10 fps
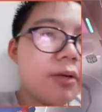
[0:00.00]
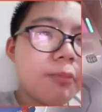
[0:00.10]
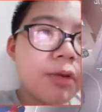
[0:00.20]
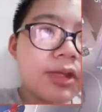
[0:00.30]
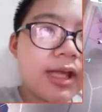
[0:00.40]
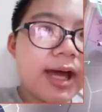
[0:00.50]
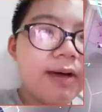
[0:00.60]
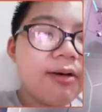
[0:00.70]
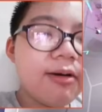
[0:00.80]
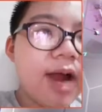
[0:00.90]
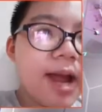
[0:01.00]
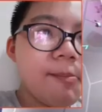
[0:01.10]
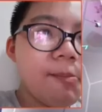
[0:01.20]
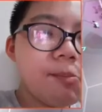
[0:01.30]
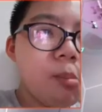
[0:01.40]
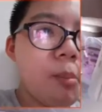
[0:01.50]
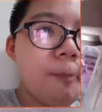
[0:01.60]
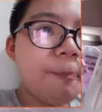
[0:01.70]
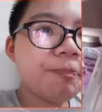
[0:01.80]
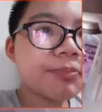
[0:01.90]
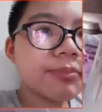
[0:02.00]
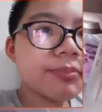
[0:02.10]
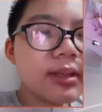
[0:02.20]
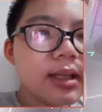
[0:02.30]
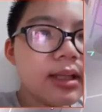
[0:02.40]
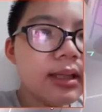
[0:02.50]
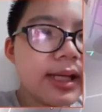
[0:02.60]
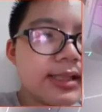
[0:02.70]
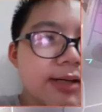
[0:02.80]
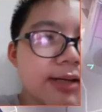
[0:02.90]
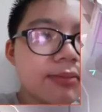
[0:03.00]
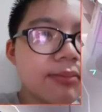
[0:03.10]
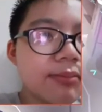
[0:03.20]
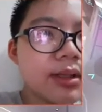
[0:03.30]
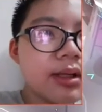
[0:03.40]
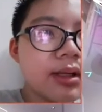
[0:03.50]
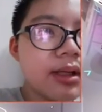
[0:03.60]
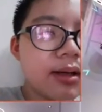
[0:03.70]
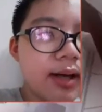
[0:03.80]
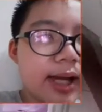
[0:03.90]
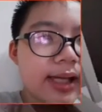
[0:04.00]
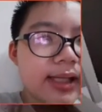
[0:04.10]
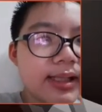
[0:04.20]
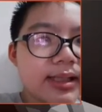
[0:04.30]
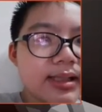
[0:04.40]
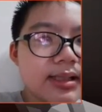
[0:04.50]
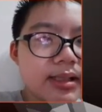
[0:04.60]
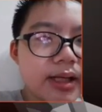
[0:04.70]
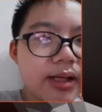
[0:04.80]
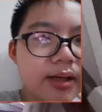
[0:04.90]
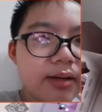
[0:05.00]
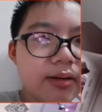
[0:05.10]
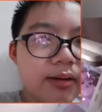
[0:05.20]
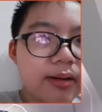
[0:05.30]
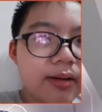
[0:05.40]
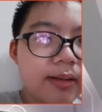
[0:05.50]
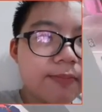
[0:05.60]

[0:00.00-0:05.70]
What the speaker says: gonna point that out. All right, let's go. All right, so I'm